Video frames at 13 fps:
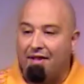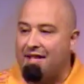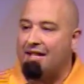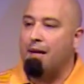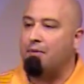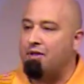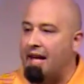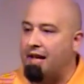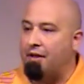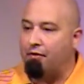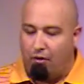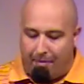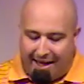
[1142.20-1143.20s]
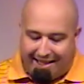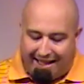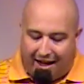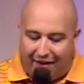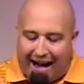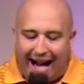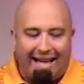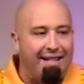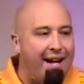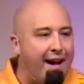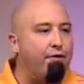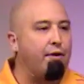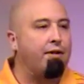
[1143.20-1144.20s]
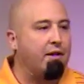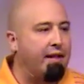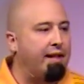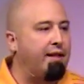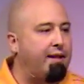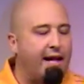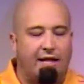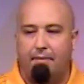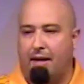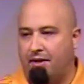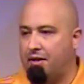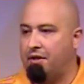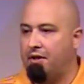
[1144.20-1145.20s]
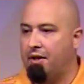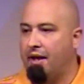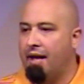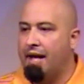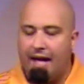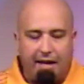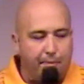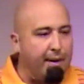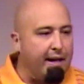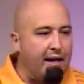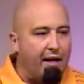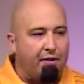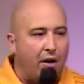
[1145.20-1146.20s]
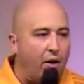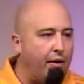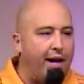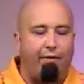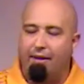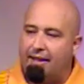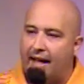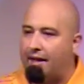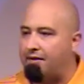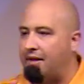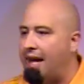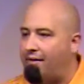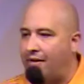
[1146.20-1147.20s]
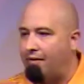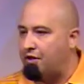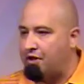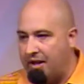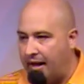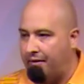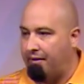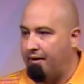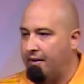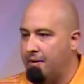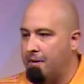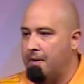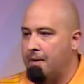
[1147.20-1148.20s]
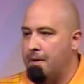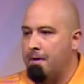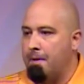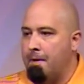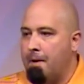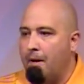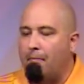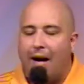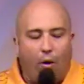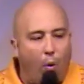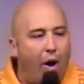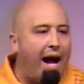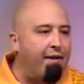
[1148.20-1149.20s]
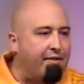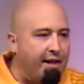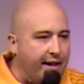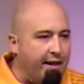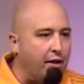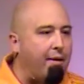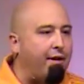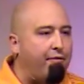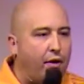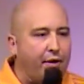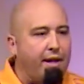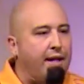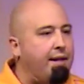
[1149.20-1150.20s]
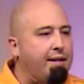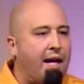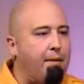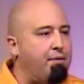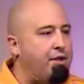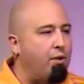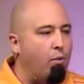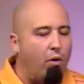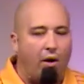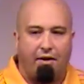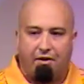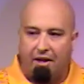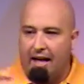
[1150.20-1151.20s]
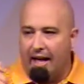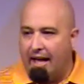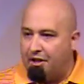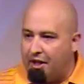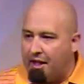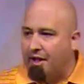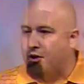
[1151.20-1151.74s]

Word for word: same standard for myself. I never delete a text message. It's big enough to hold every text that I've ever sent. My wife can get on my phone anytime she wants and she can